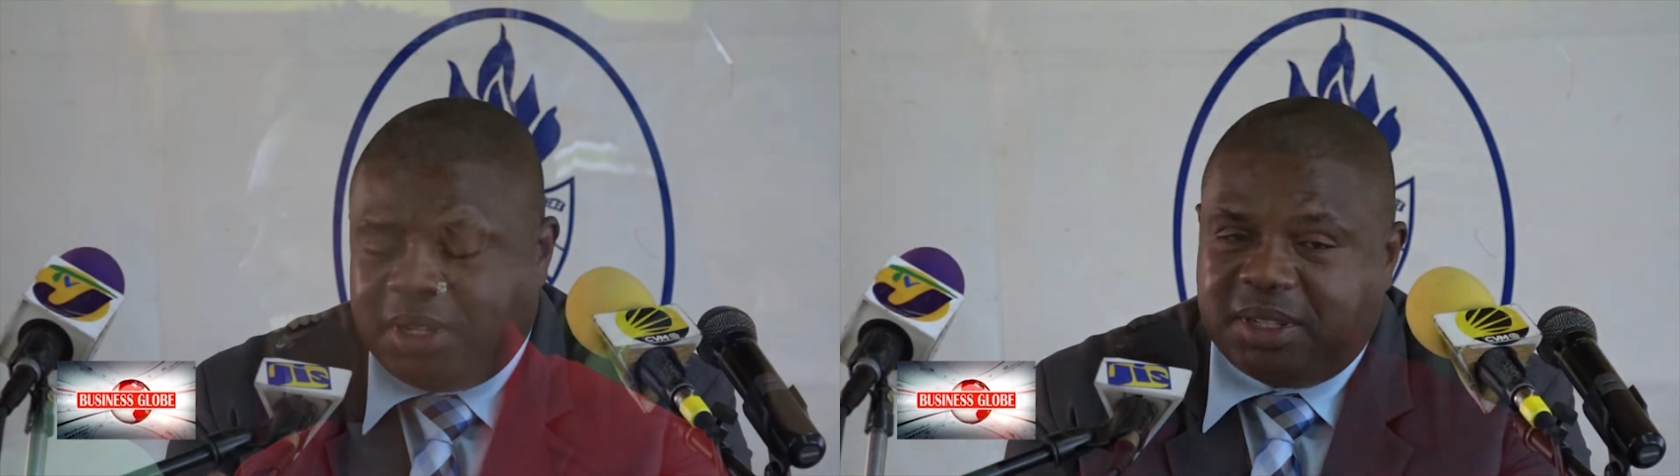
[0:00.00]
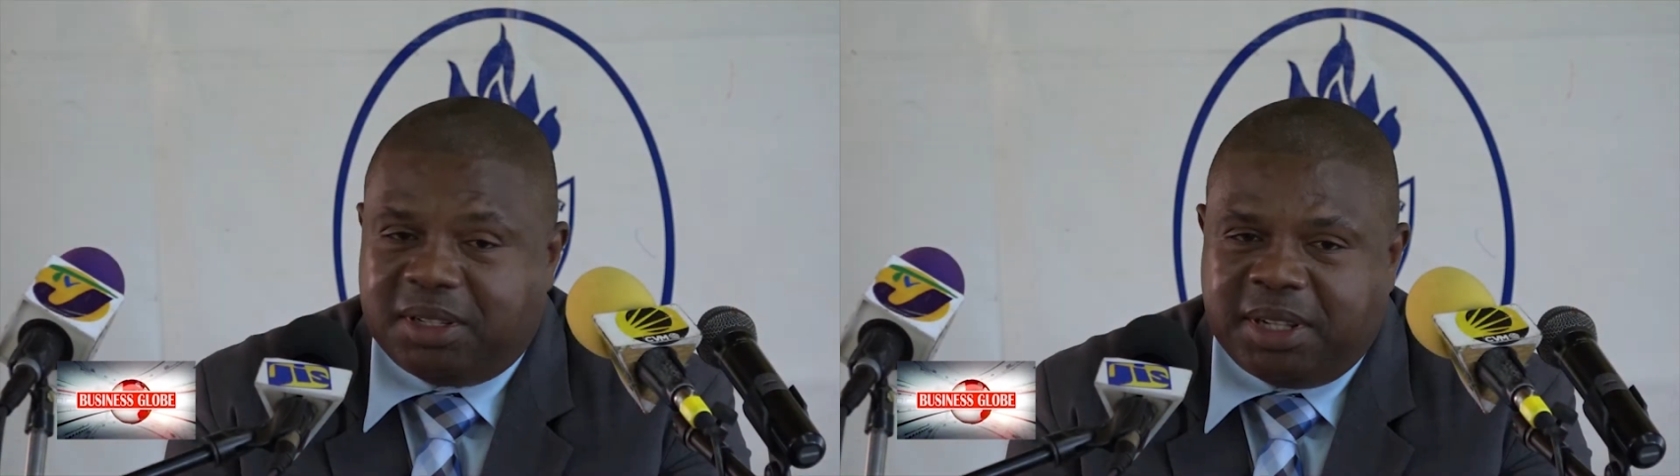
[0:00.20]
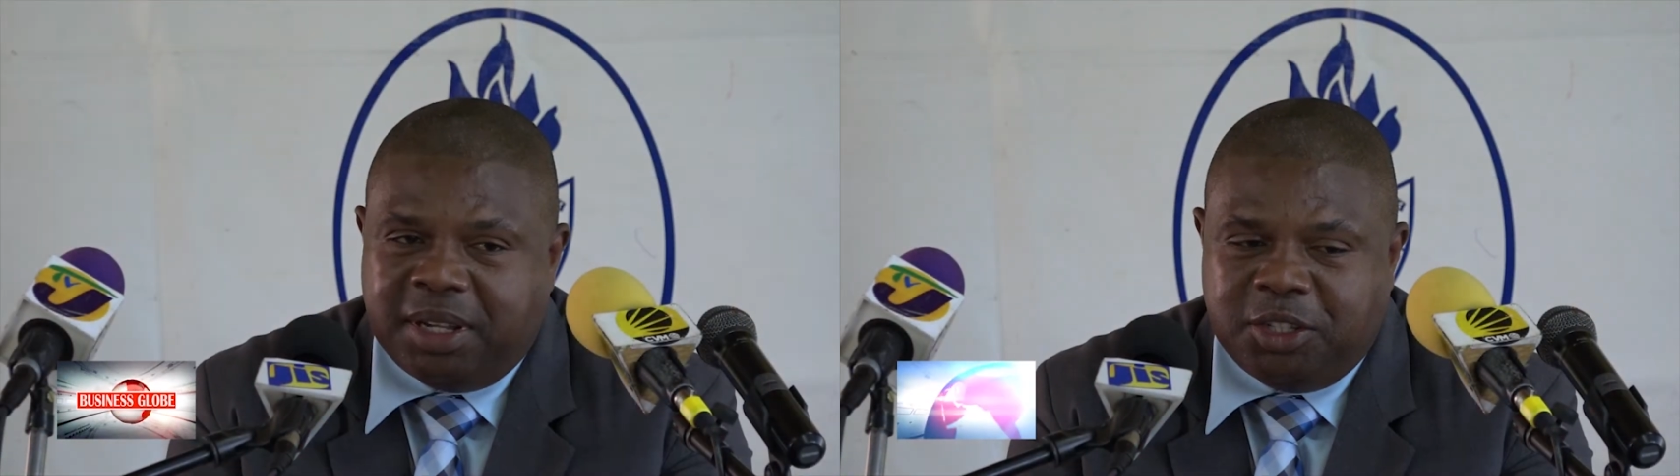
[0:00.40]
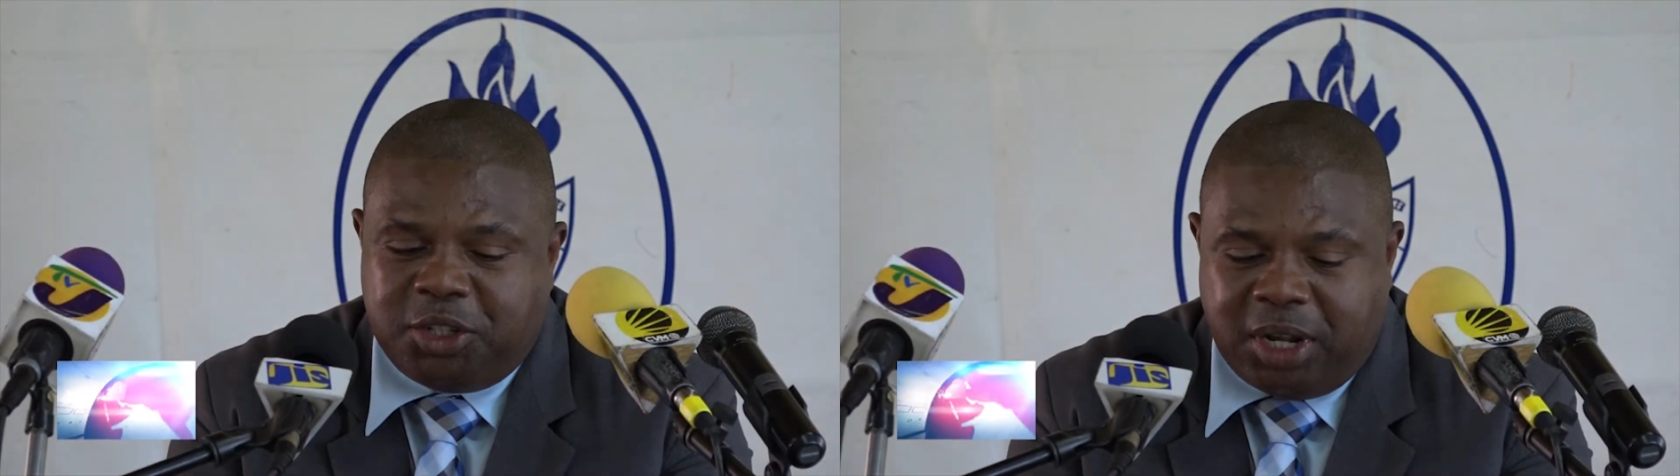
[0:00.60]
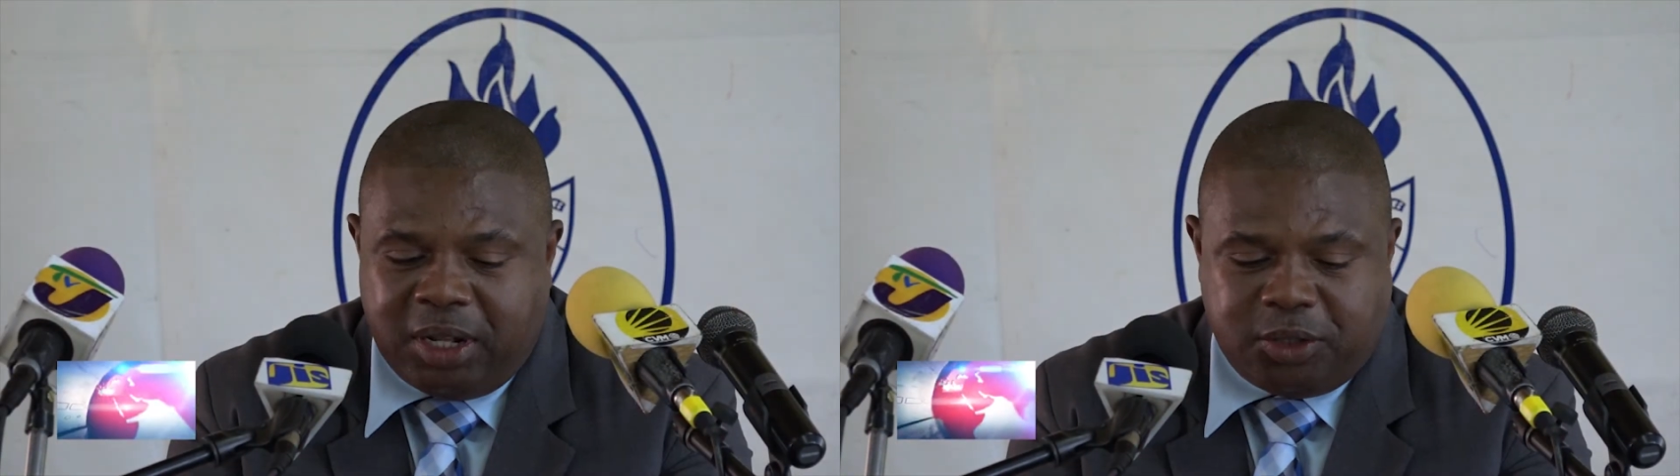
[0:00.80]
is
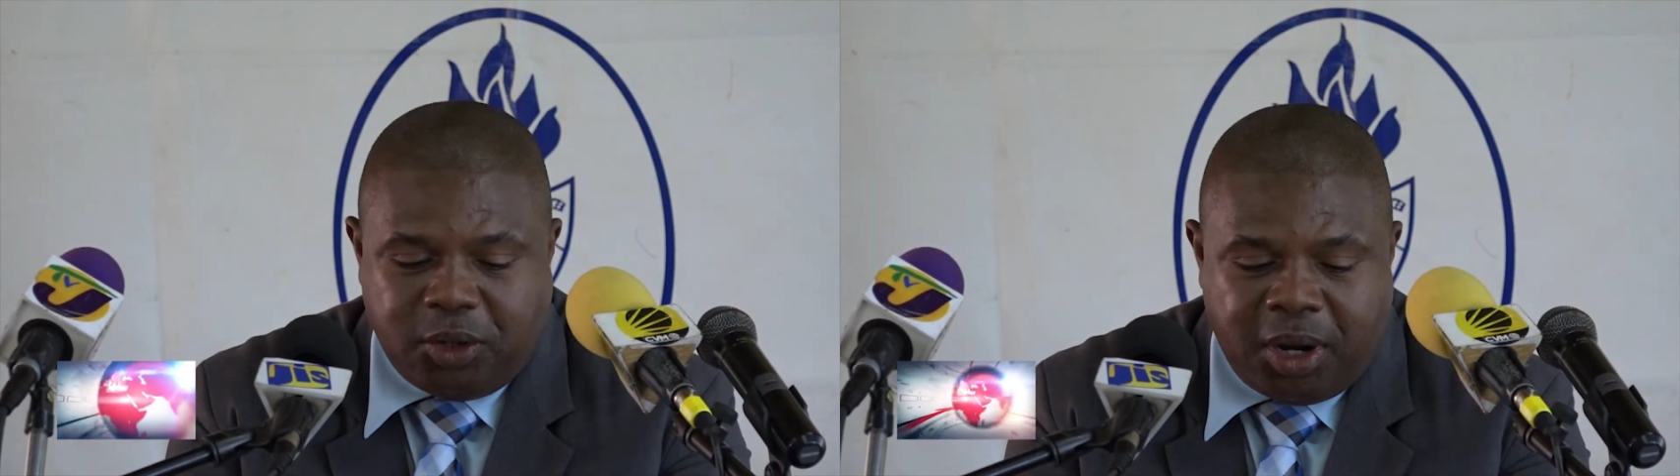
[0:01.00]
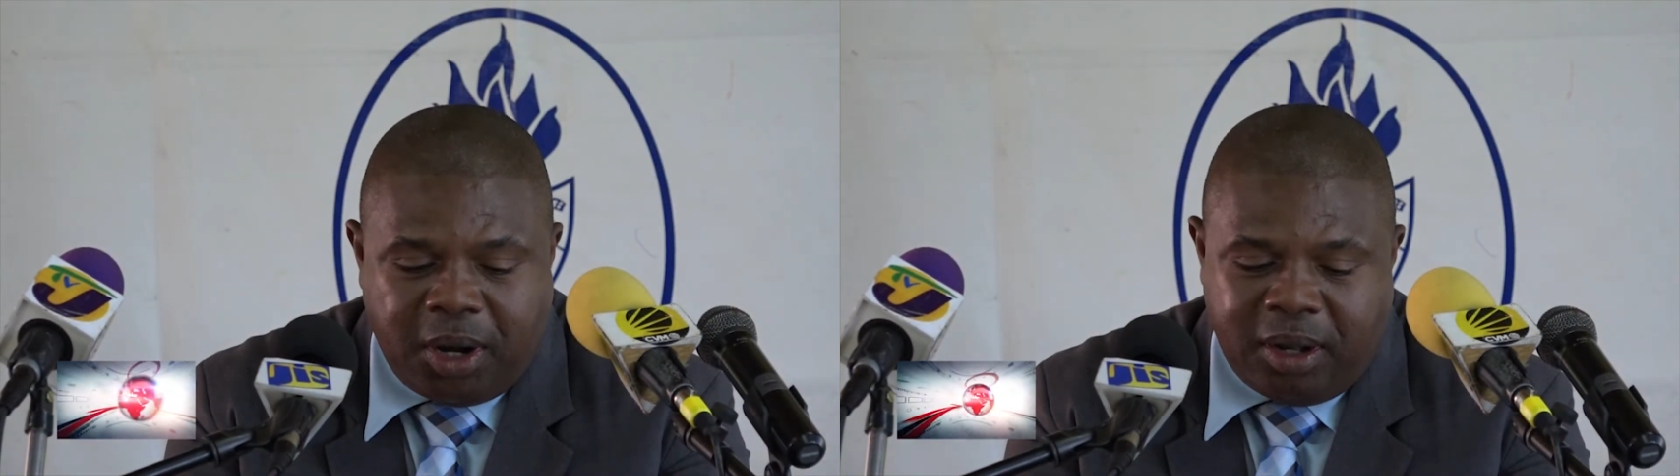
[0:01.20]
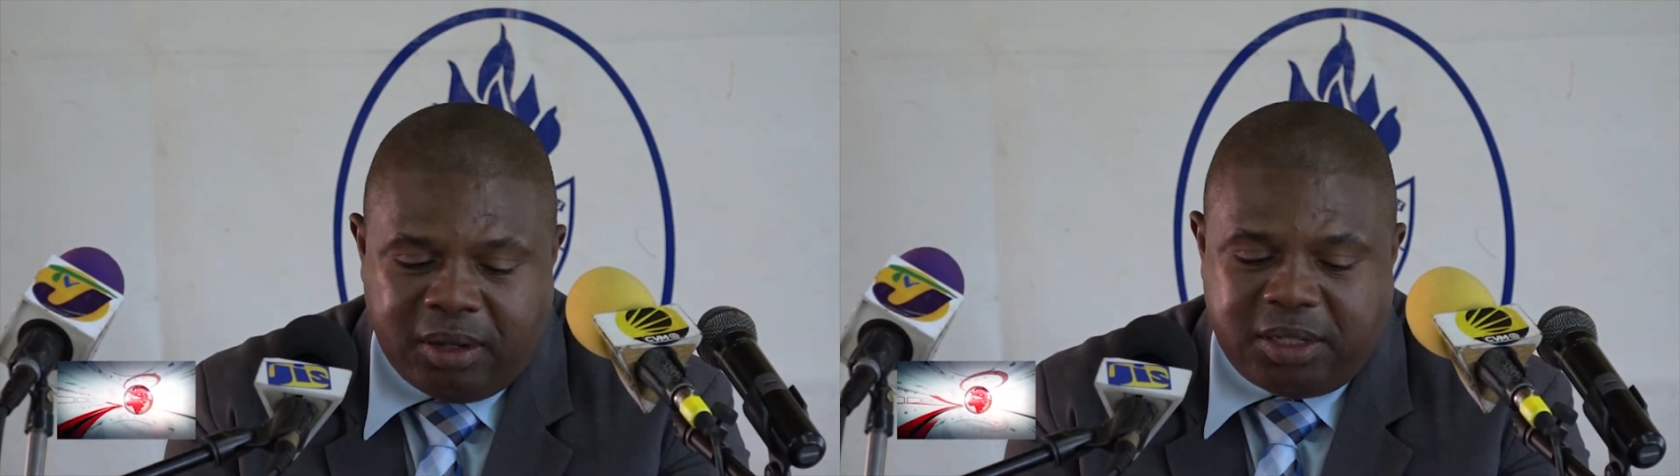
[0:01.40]
essential to all